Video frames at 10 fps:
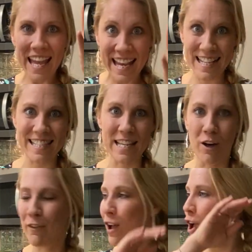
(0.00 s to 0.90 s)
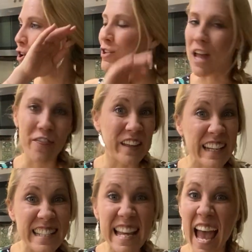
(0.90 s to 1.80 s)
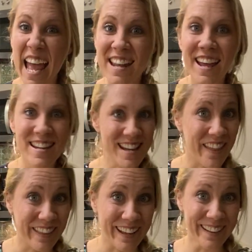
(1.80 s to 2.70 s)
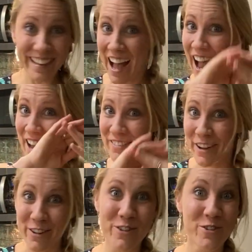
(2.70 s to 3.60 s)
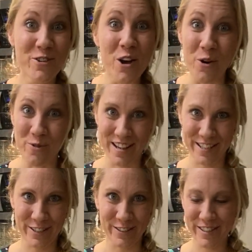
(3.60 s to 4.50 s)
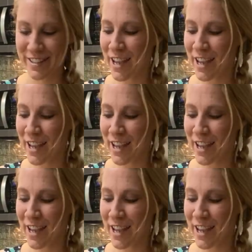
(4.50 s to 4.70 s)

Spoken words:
itself. Nothing dead, nothing alive, no residues.